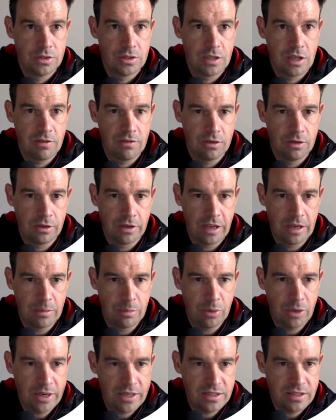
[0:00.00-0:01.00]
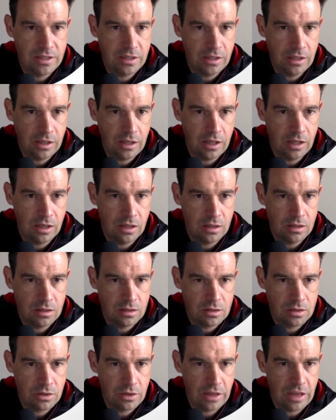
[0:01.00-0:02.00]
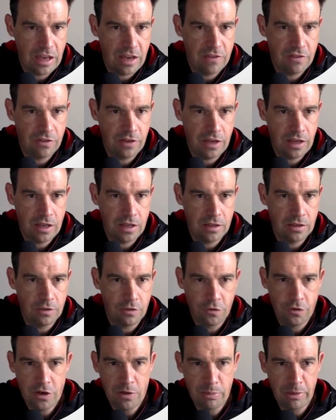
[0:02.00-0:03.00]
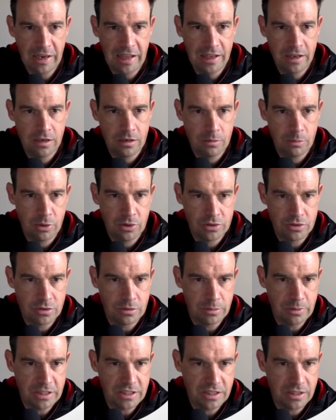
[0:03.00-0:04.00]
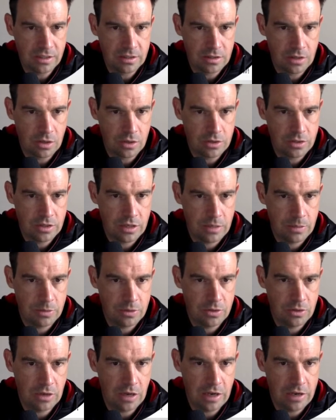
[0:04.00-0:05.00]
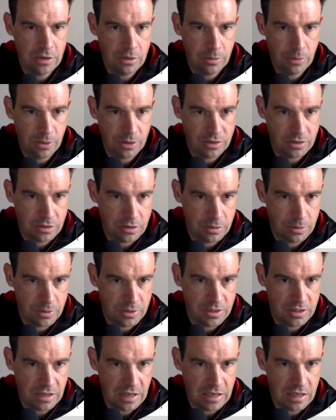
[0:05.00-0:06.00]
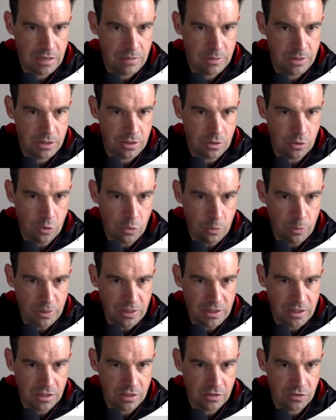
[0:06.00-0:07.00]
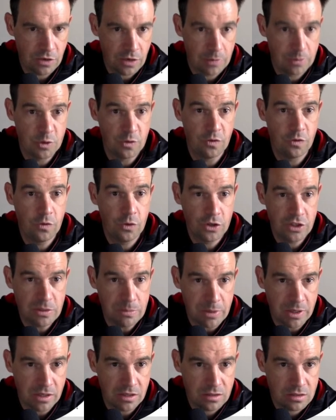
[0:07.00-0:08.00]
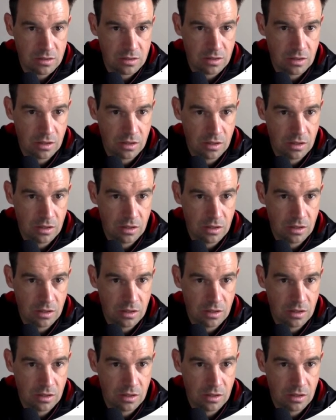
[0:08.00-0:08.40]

Just have a look at pricing here. So they have a free plan, personal meetings, host up to 100 participants, unlimited group meetings for up to 40 minutes.